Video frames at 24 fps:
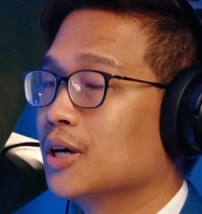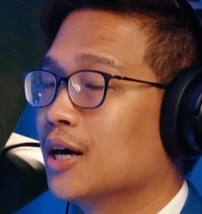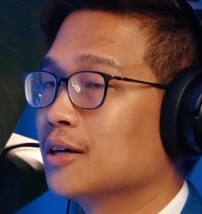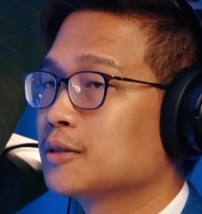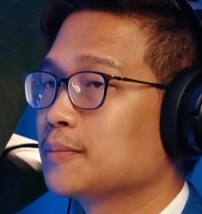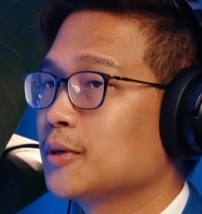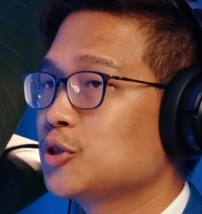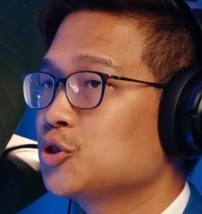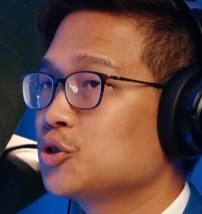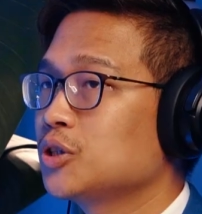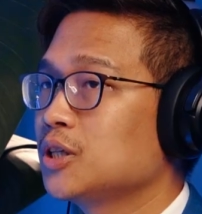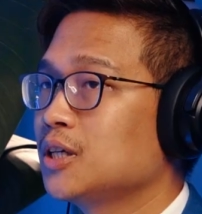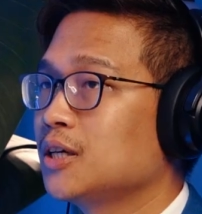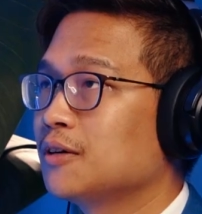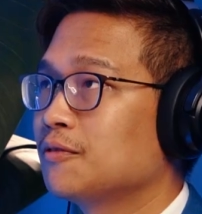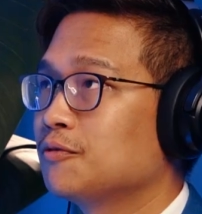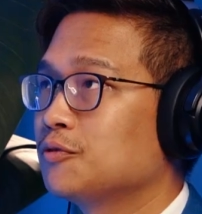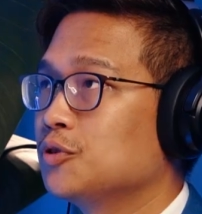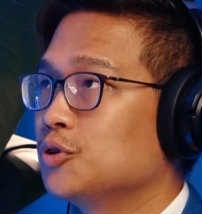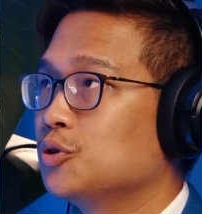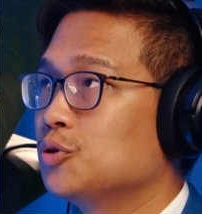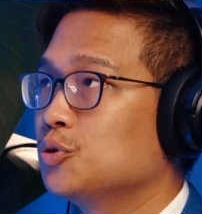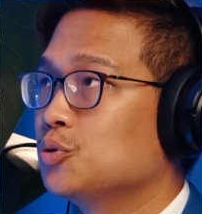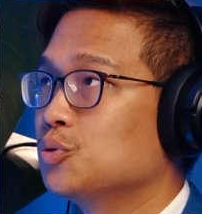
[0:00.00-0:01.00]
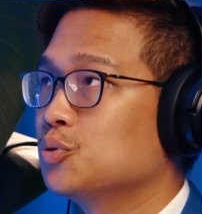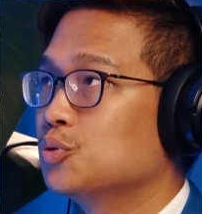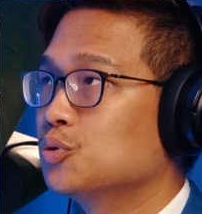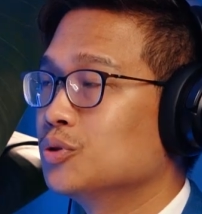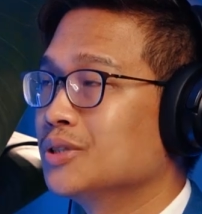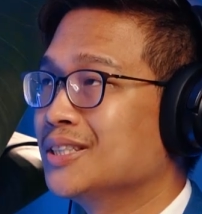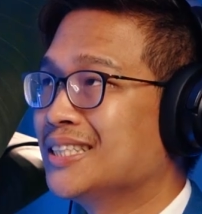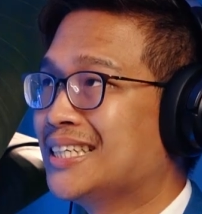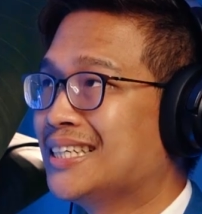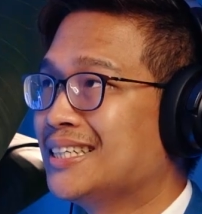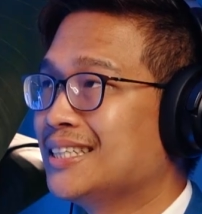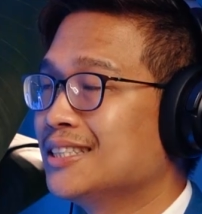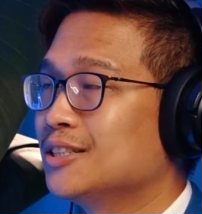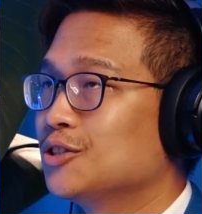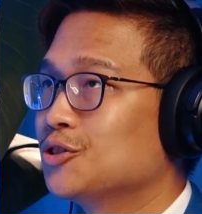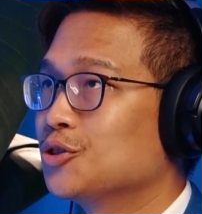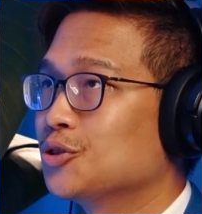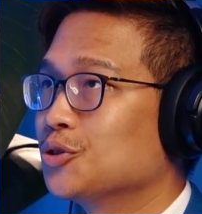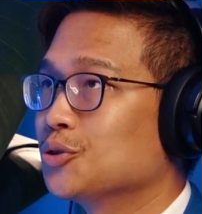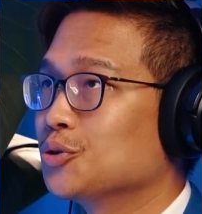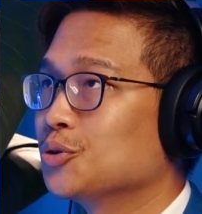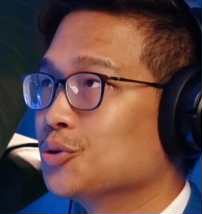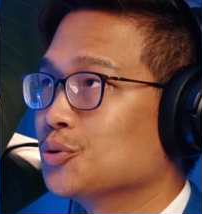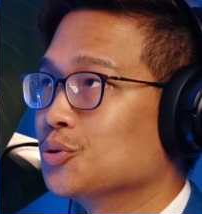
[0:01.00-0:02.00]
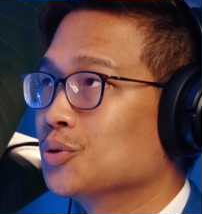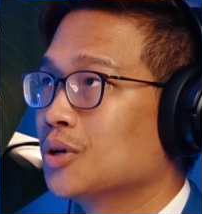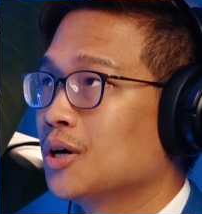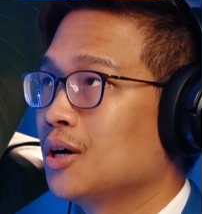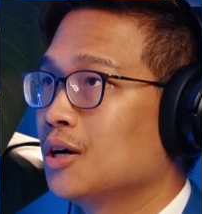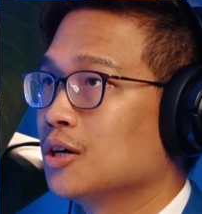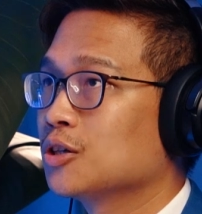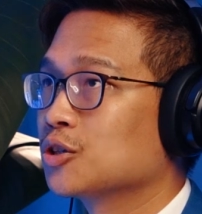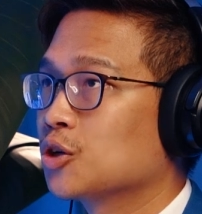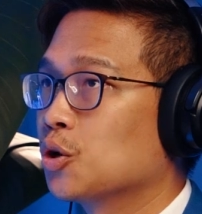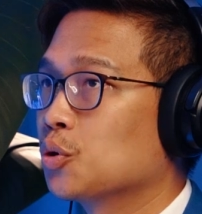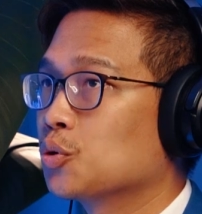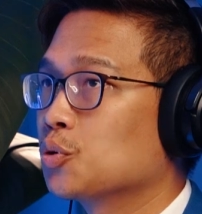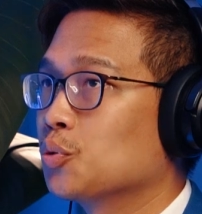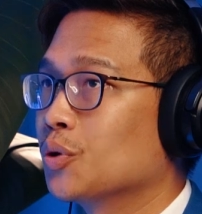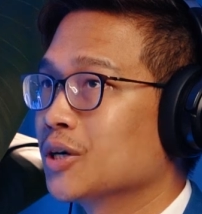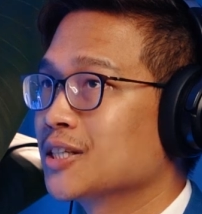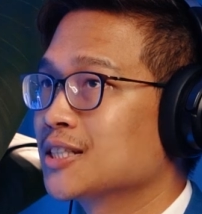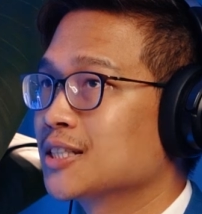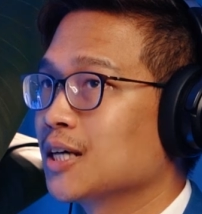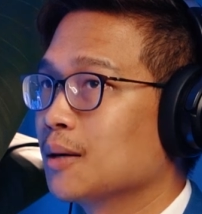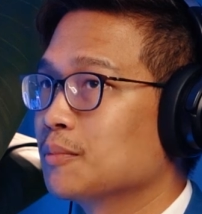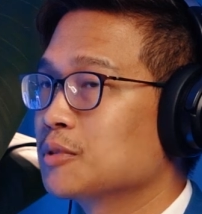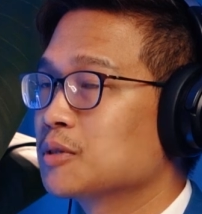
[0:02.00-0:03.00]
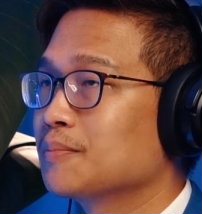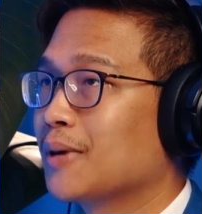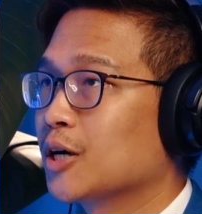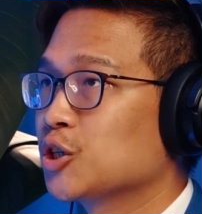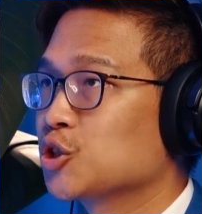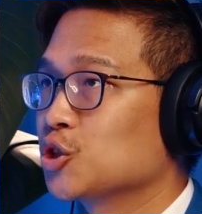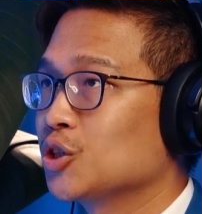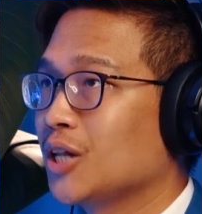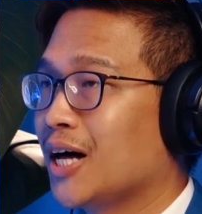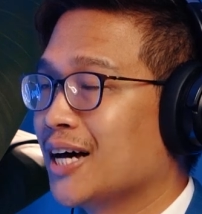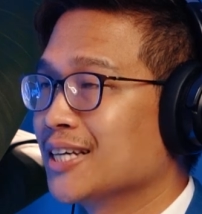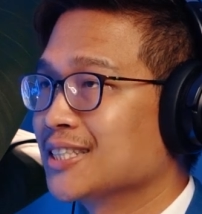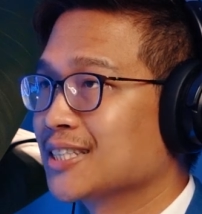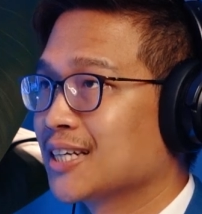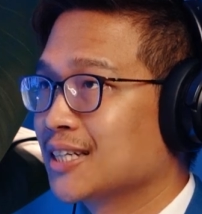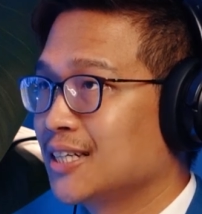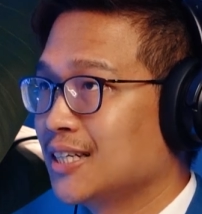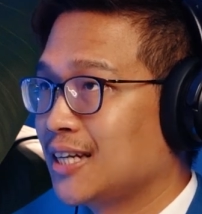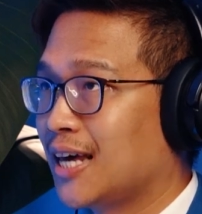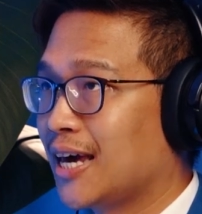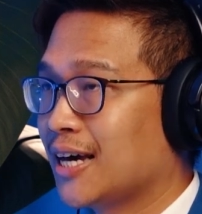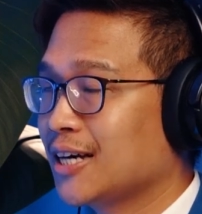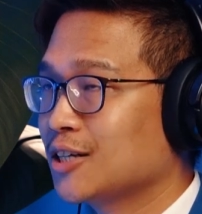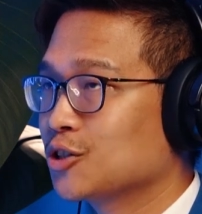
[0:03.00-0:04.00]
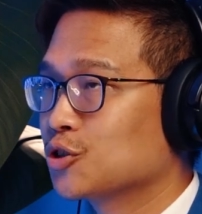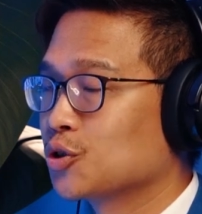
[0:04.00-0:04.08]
especially if you need to go to a subspecialized clinic.